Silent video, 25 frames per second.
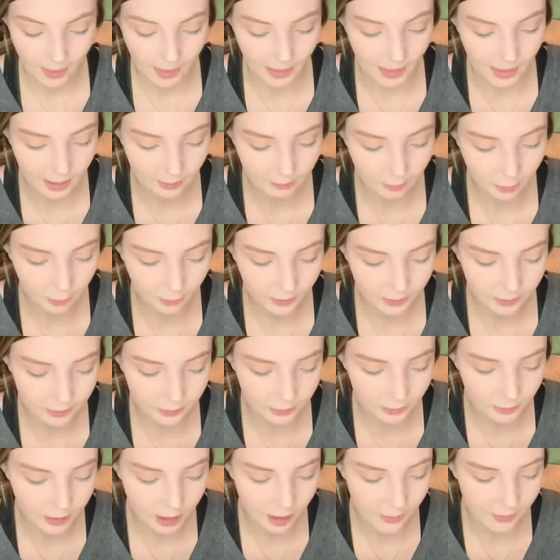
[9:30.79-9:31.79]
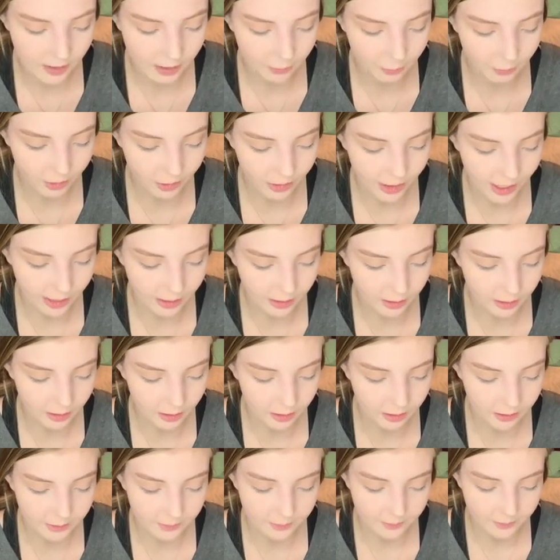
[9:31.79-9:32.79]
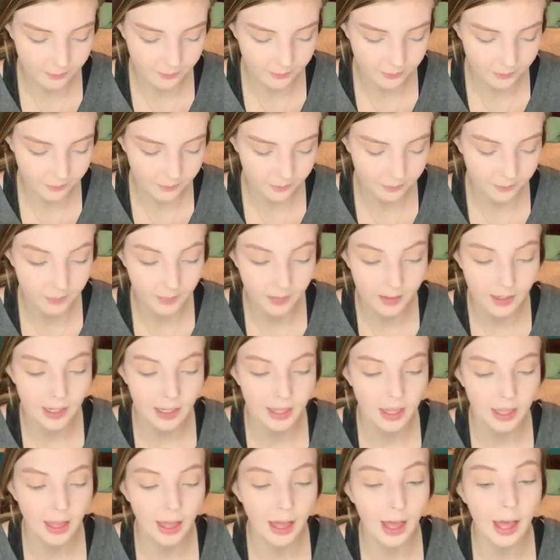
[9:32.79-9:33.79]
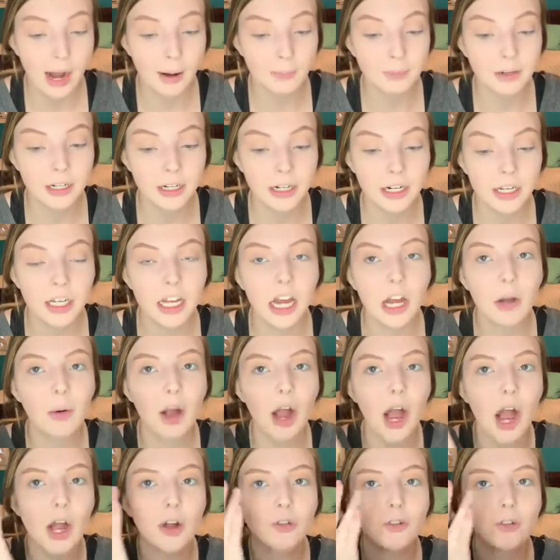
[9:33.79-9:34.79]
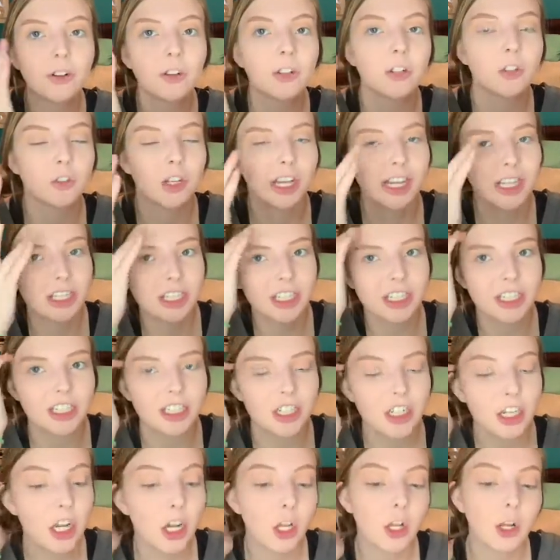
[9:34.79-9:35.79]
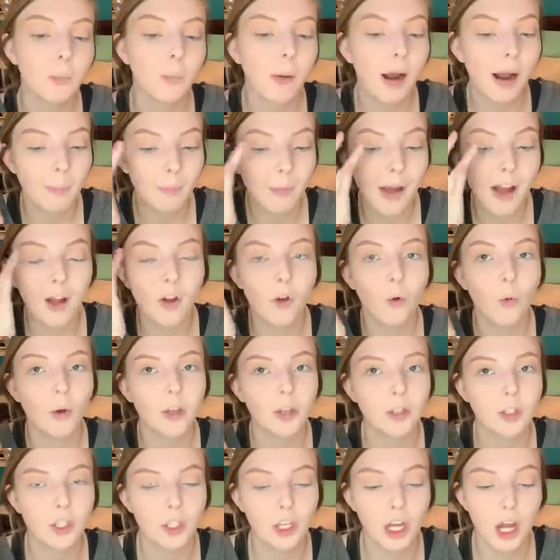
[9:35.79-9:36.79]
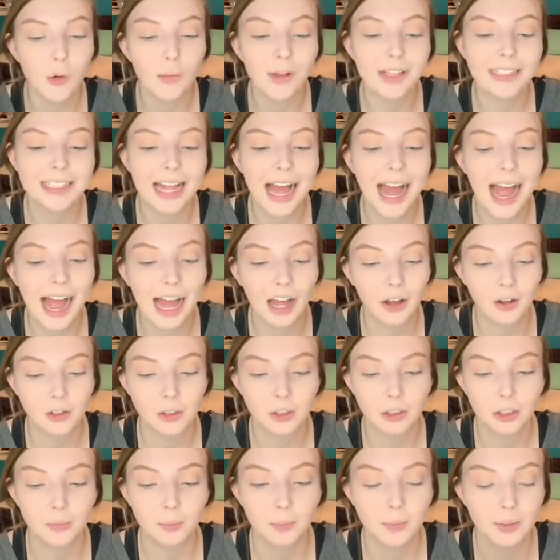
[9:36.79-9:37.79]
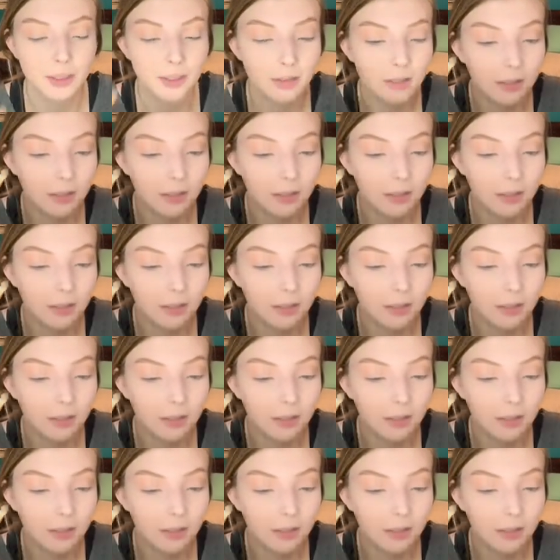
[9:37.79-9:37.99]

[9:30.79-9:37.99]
And I'm going to go in with that color. And I'm going to go over the transition color, but I'm not going to go as high up.